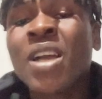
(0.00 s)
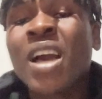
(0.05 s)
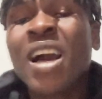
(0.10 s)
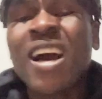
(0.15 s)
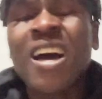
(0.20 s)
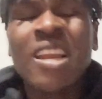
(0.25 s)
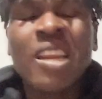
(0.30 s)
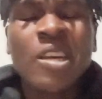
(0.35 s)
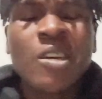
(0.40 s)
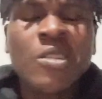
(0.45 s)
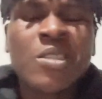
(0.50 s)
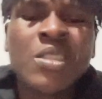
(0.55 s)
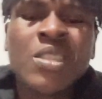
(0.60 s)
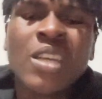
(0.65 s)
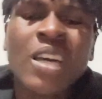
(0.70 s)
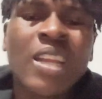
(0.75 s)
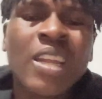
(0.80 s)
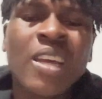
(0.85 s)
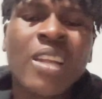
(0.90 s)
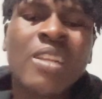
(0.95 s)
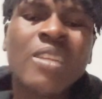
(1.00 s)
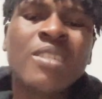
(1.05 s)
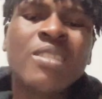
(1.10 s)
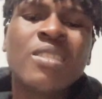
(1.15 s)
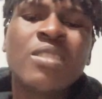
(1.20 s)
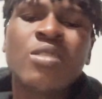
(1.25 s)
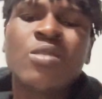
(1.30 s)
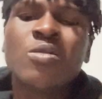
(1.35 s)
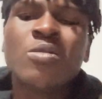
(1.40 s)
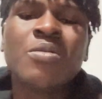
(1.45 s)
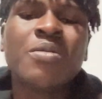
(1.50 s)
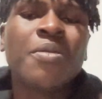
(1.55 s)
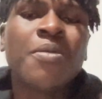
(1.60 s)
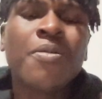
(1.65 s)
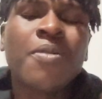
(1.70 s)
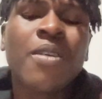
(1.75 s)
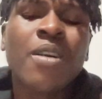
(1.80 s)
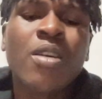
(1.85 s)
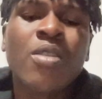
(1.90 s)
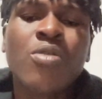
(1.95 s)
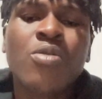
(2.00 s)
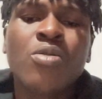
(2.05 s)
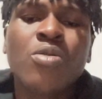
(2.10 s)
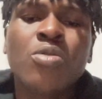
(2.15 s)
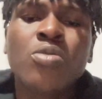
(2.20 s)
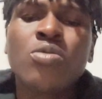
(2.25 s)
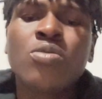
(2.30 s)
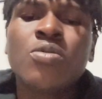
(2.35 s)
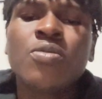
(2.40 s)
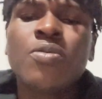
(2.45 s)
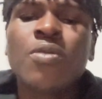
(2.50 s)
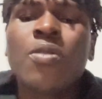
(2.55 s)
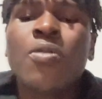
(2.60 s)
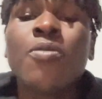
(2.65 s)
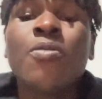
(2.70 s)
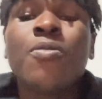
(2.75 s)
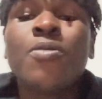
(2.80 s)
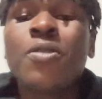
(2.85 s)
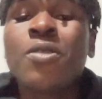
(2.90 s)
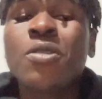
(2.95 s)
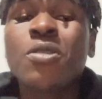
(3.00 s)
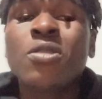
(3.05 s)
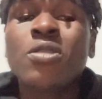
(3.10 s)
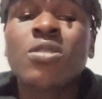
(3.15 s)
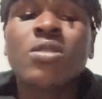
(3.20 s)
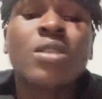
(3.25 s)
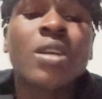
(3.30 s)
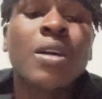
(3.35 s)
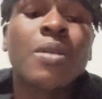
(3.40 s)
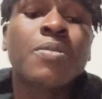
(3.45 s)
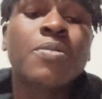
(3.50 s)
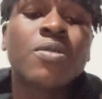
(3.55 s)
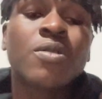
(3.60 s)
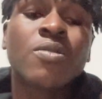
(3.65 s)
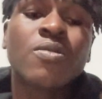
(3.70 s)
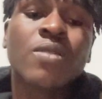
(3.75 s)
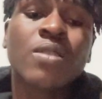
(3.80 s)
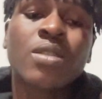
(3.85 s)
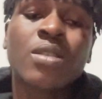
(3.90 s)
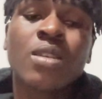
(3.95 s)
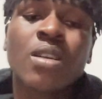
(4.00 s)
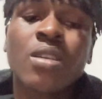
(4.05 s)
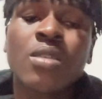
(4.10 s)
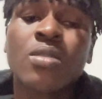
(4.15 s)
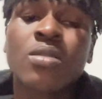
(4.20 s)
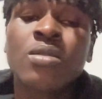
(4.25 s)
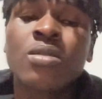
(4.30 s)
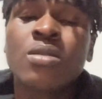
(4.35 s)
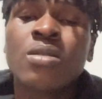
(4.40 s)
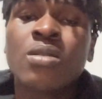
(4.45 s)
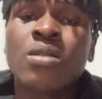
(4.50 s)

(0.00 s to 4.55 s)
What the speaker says: allowing analysts to define rules for various types of attacks,